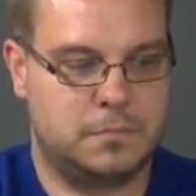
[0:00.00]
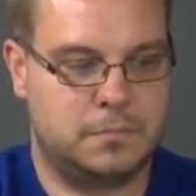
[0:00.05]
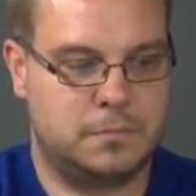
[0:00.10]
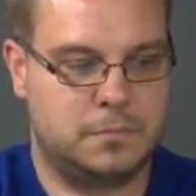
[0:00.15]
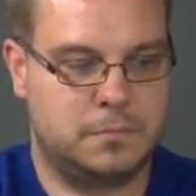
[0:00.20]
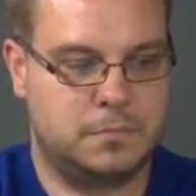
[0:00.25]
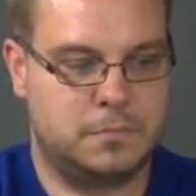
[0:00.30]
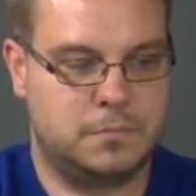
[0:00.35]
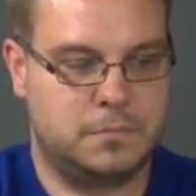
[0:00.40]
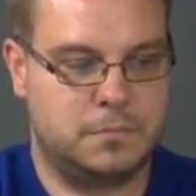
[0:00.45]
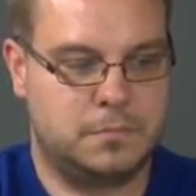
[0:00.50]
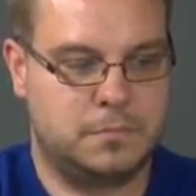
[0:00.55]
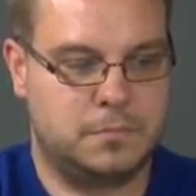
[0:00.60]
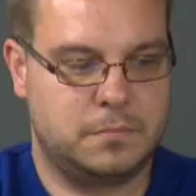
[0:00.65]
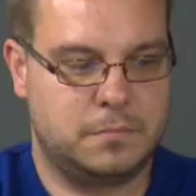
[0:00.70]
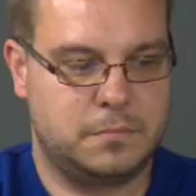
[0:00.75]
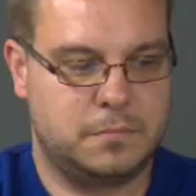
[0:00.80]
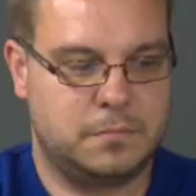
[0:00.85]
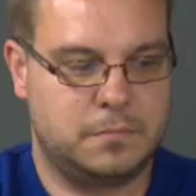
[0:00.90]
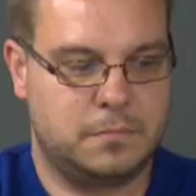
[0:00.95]

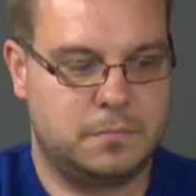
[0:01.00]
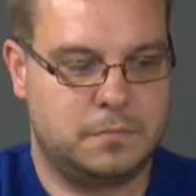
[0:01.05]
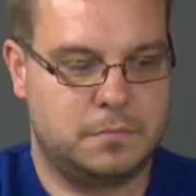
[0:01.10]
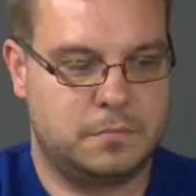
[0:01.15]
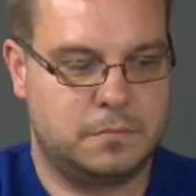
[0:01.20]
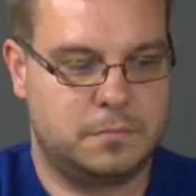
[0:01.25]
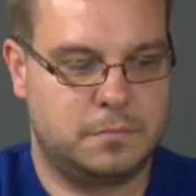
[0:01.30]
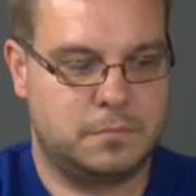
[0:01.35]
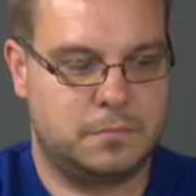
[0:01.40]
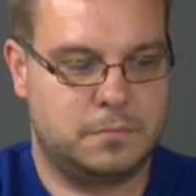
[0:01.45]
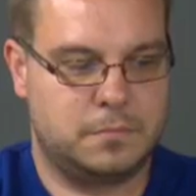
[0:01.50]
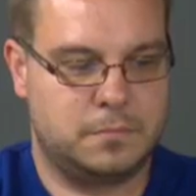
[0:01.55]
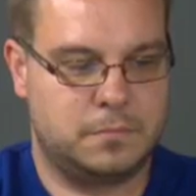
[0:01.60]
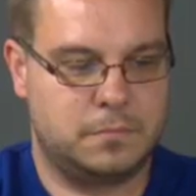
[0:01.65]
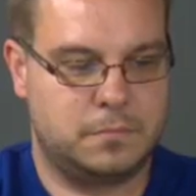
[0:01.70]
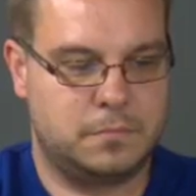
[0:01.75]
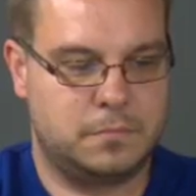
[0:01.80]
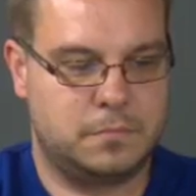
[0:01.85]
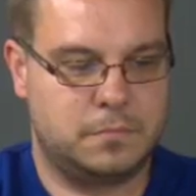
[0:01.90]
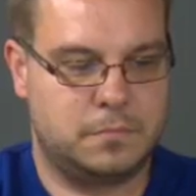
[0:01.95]

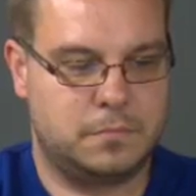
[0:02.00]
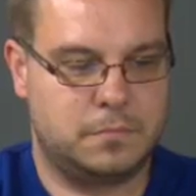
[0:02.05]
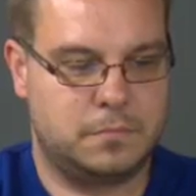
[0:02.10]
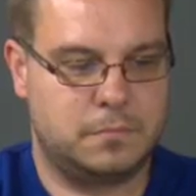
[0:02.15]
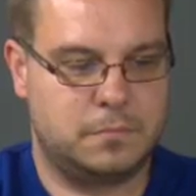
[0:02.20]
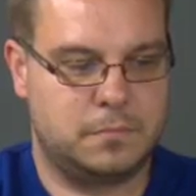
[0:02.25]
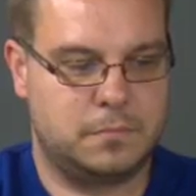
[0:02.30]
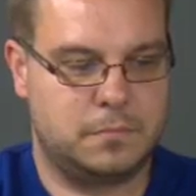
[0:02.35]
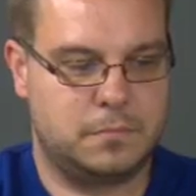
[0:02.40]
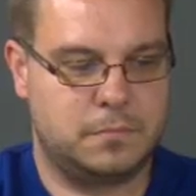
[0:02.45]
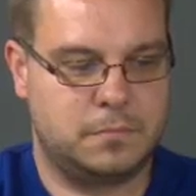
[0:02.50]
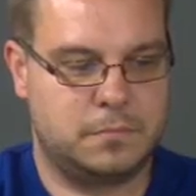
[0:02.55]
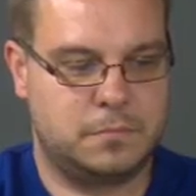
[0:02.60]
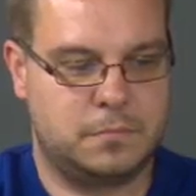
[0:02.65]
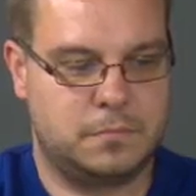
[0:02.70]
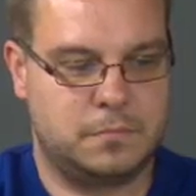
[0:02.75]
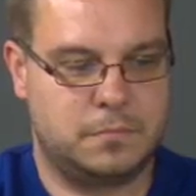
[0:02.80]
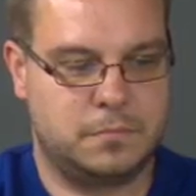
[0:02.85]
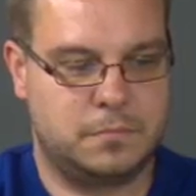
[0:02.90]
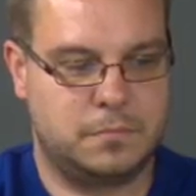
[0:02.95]

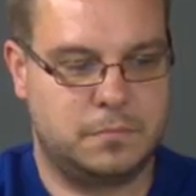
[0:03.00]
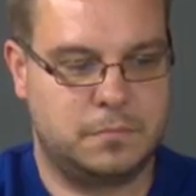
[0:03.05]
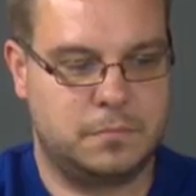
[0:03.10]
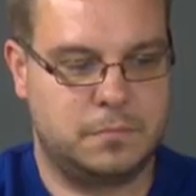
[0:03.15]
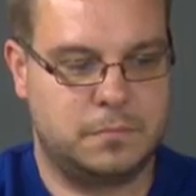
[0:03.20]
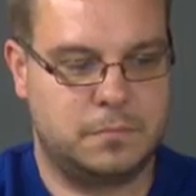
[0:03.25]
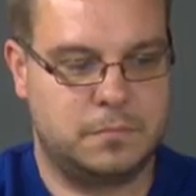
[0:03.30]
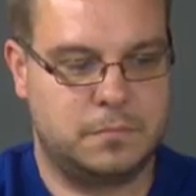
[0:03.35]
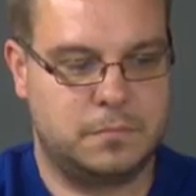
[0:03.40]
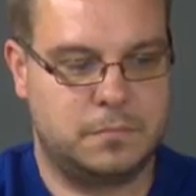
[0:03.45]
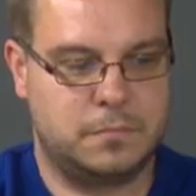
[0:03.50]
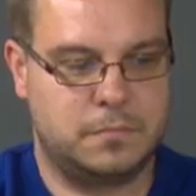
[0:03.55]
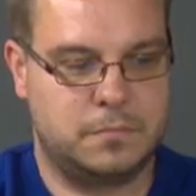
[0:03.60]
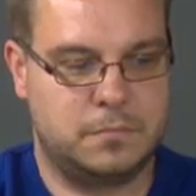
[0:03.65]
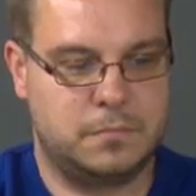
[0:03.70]
(not speaking)